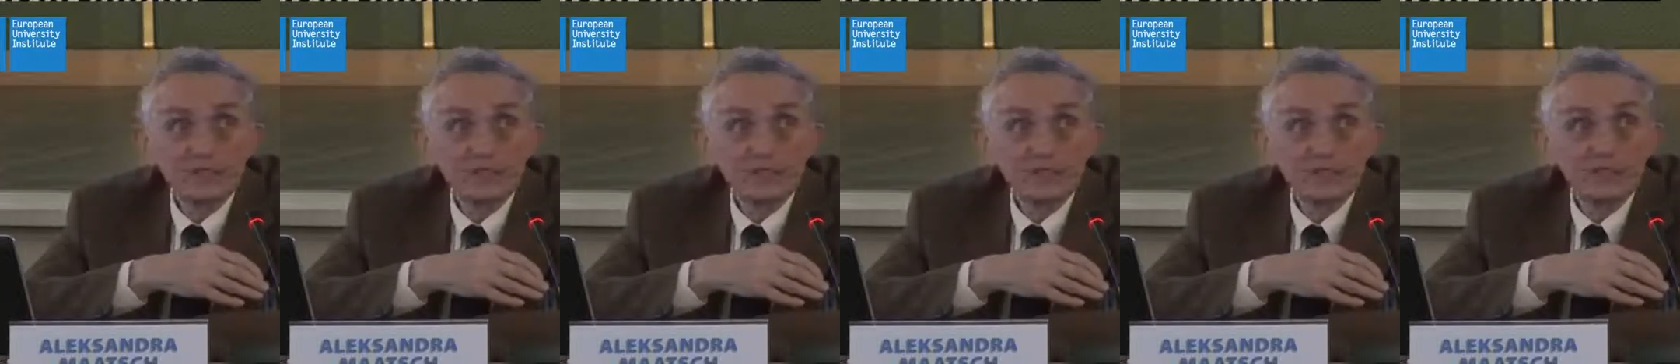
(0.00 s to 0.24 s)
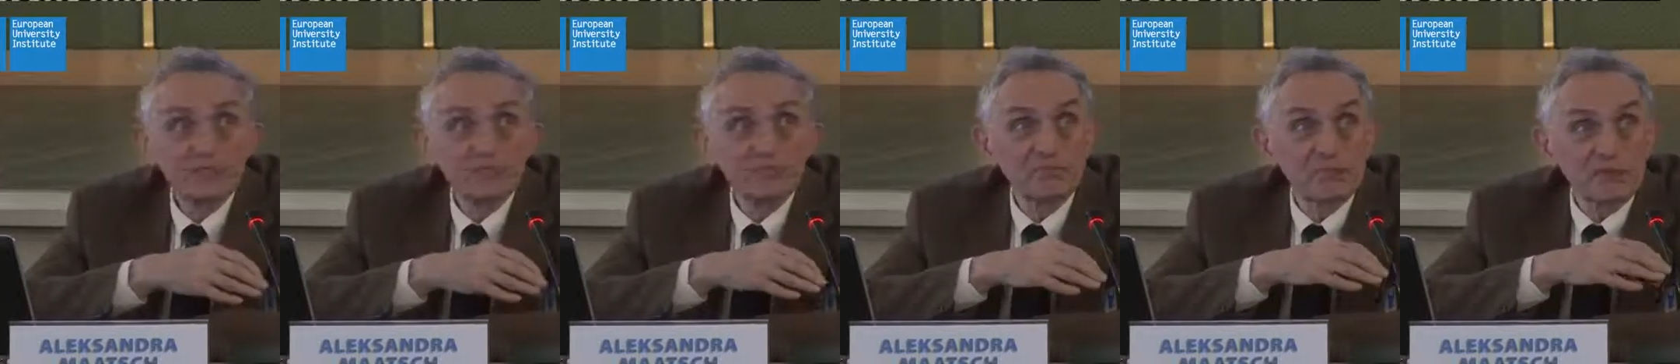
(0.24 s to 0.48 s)

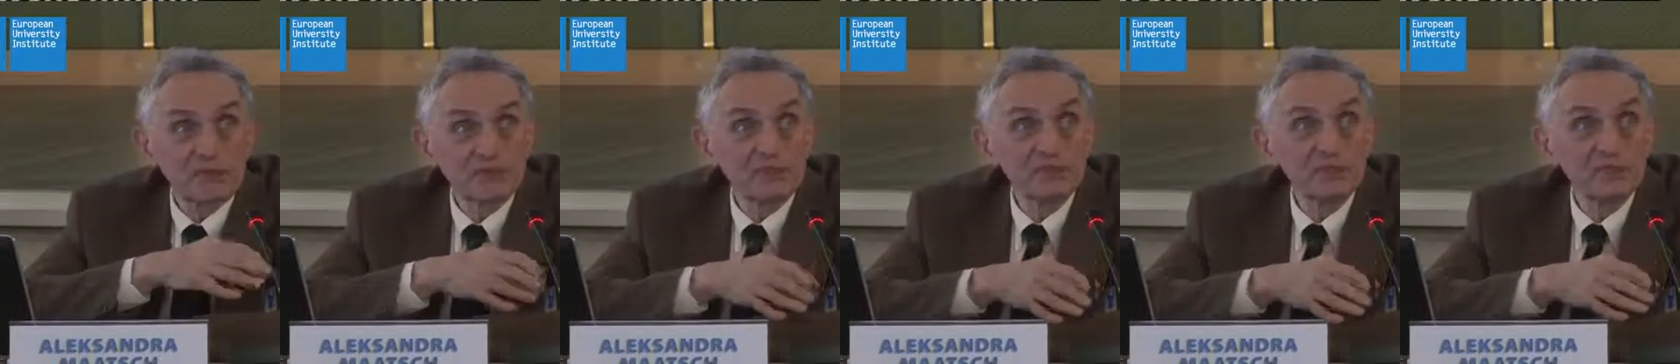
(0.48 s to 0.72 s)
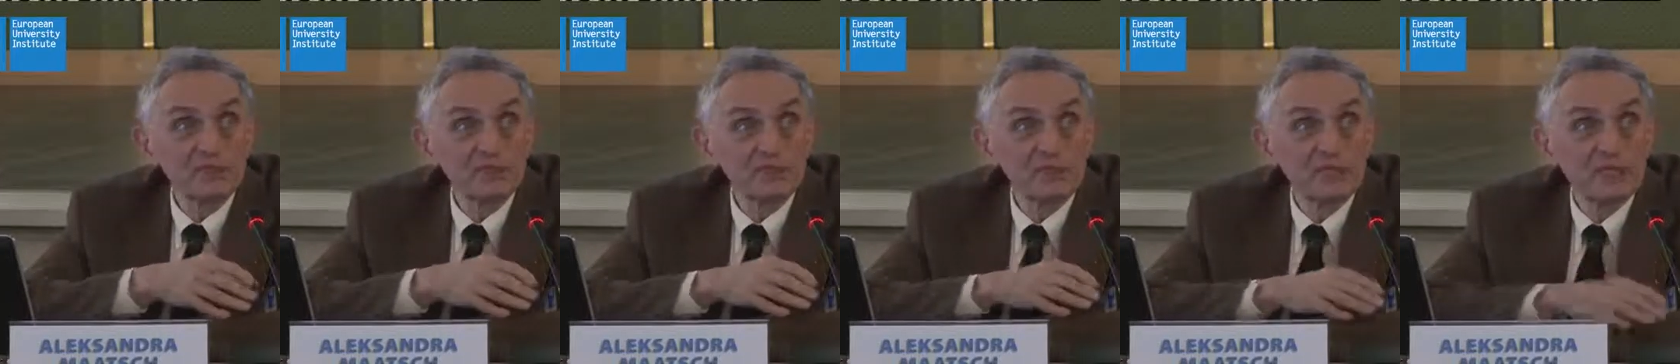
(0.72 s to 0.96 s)
Their
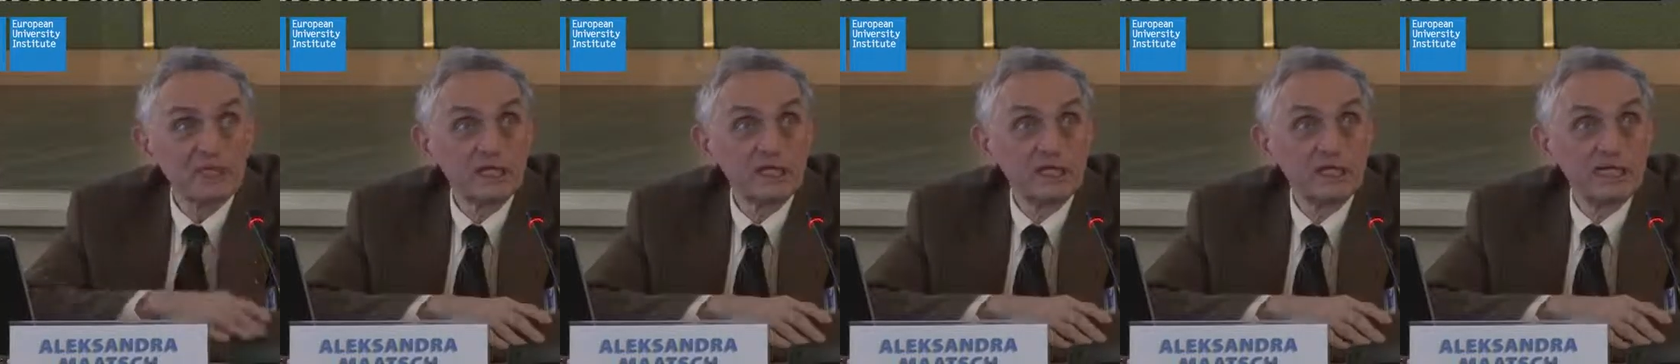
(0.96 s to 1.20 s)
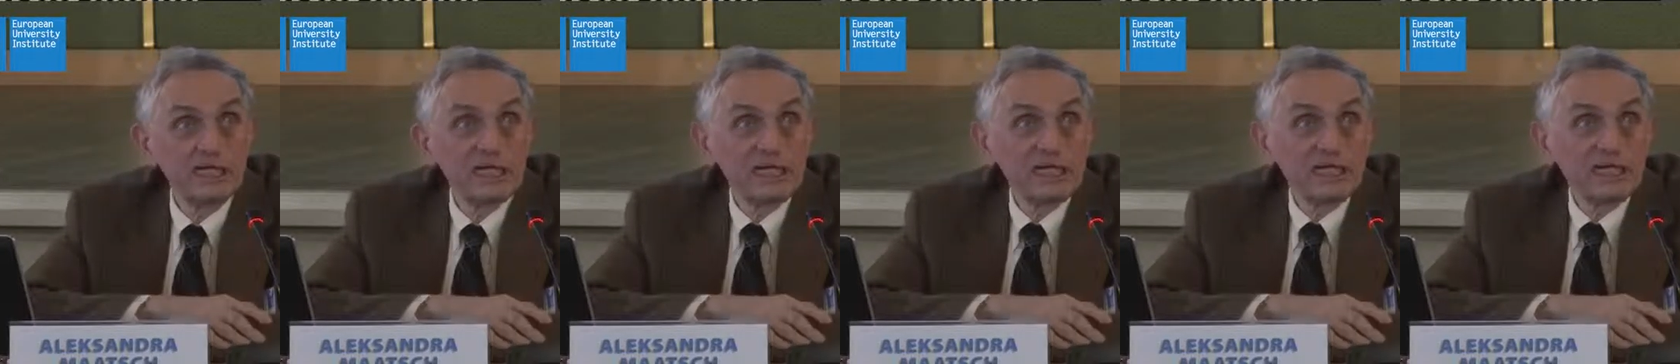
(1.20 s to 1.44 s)
pension
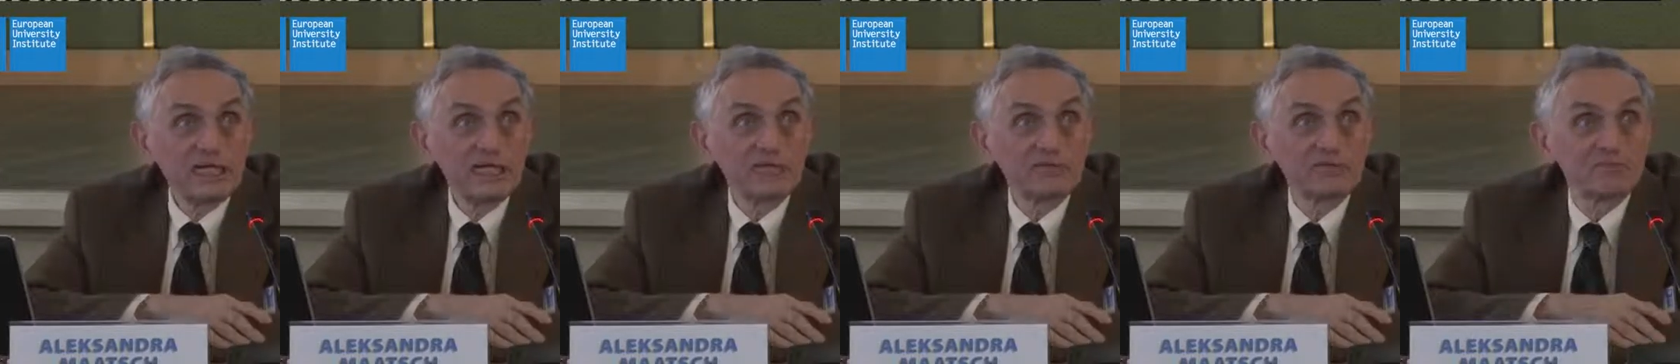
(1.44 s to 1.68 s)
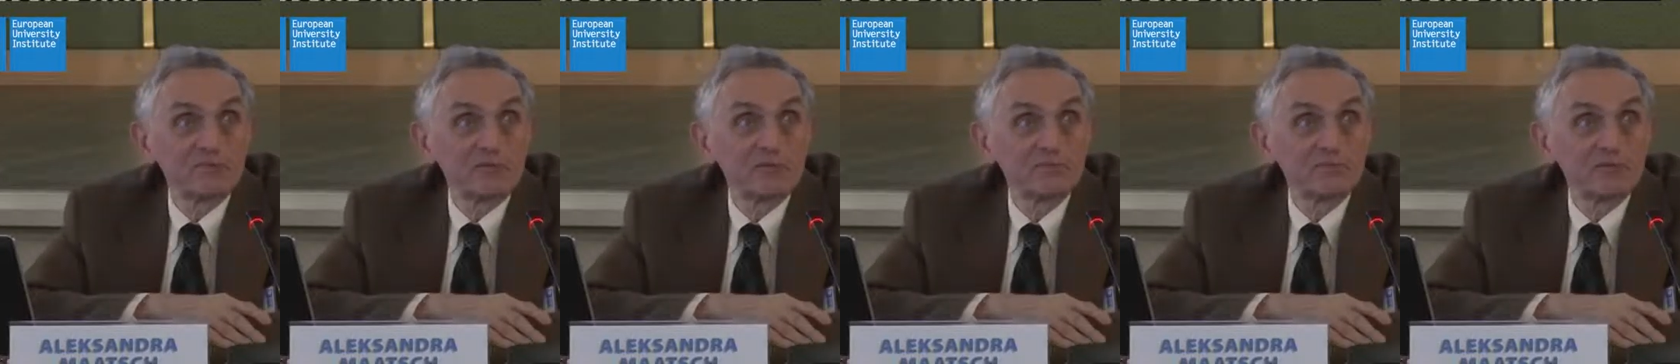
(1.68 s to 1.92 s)
has
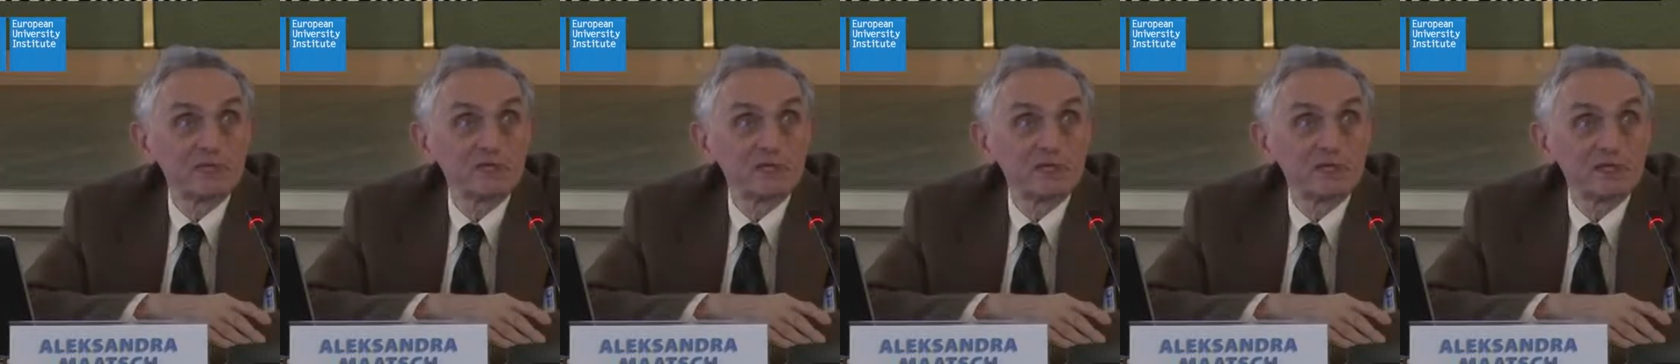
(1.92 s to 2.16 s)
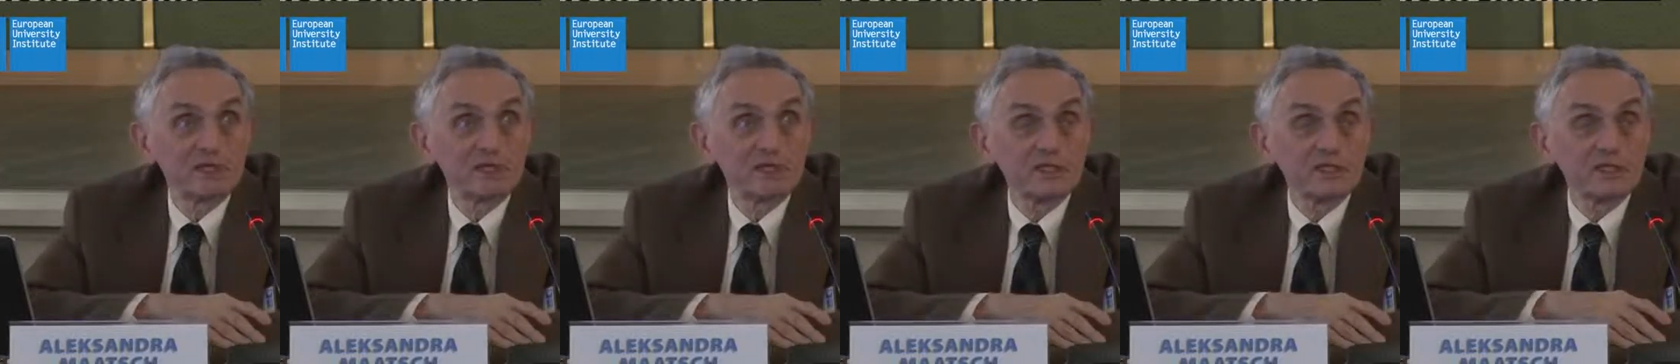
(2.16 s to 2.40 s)
been
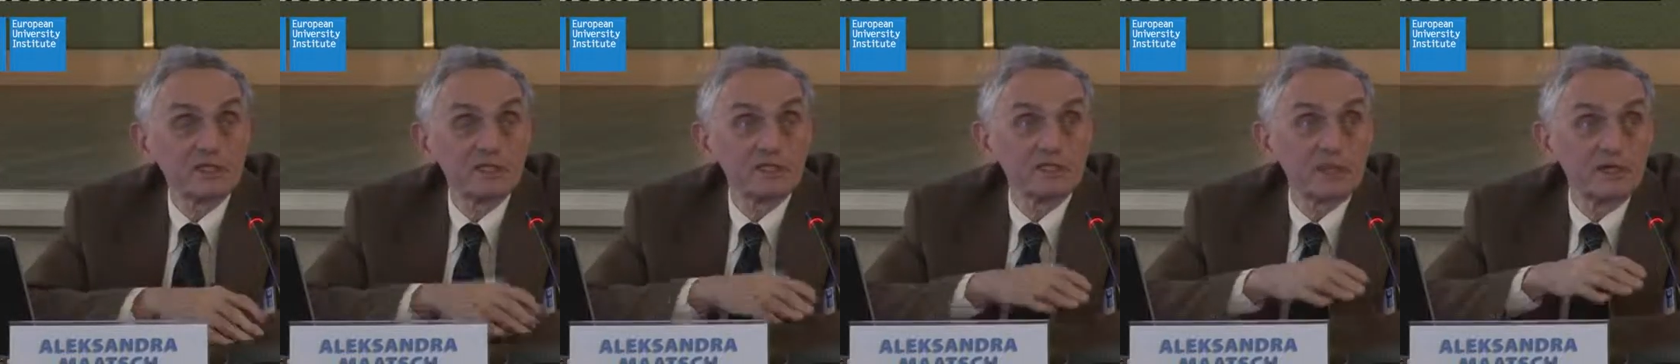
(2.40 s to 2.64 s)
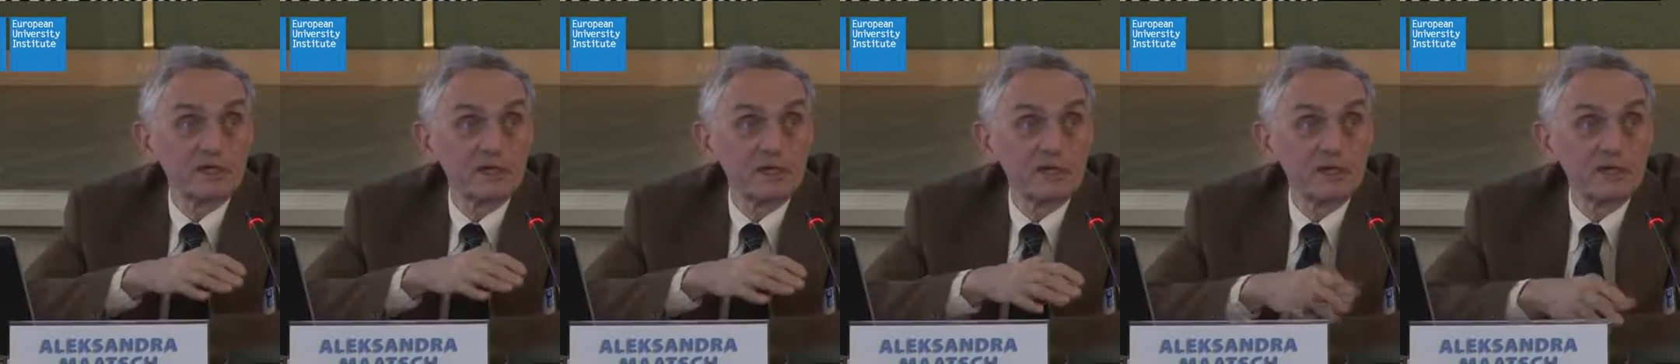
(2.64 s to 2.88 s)
protected
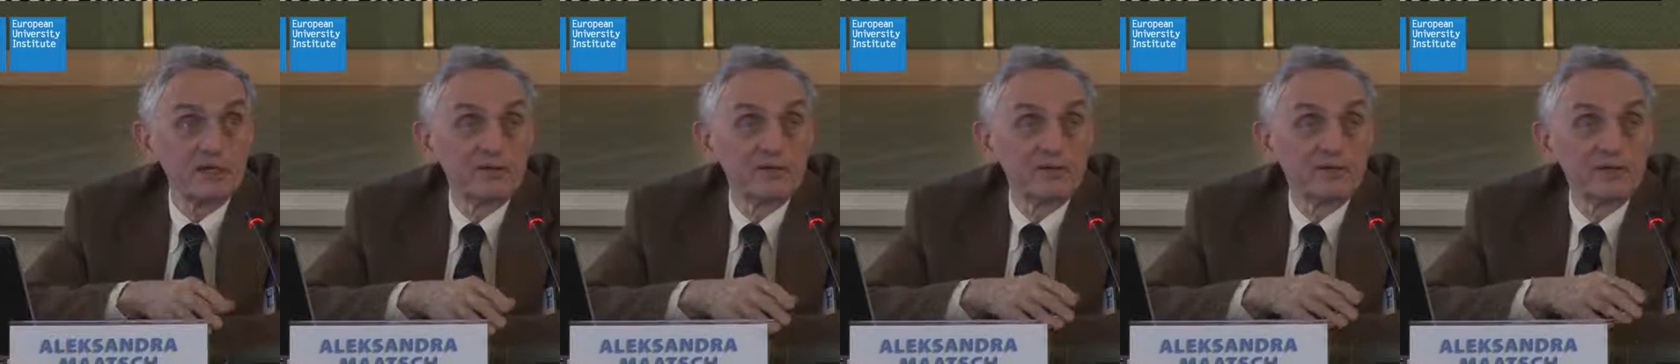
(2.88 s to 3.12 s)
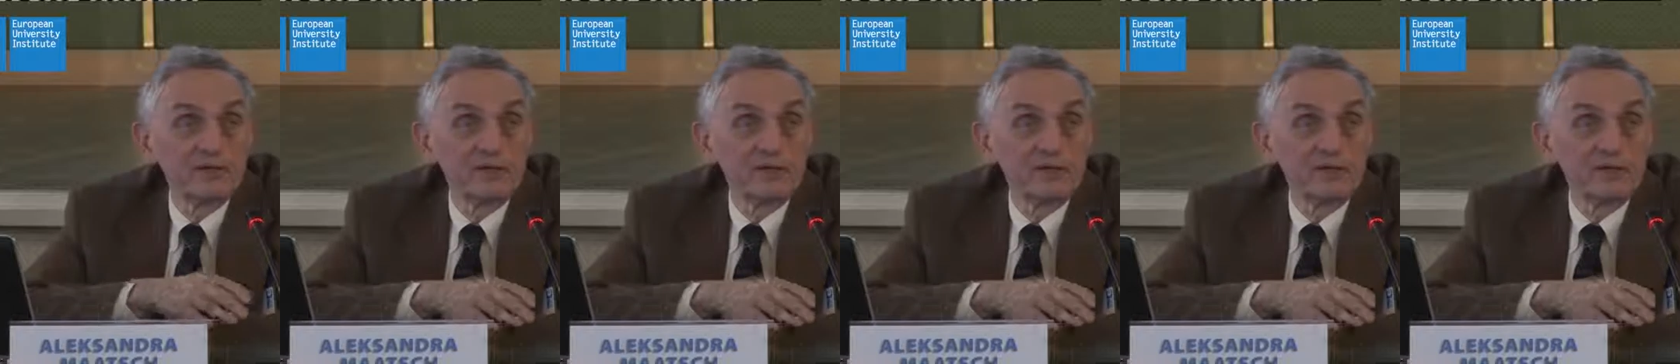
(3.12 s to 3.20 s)
by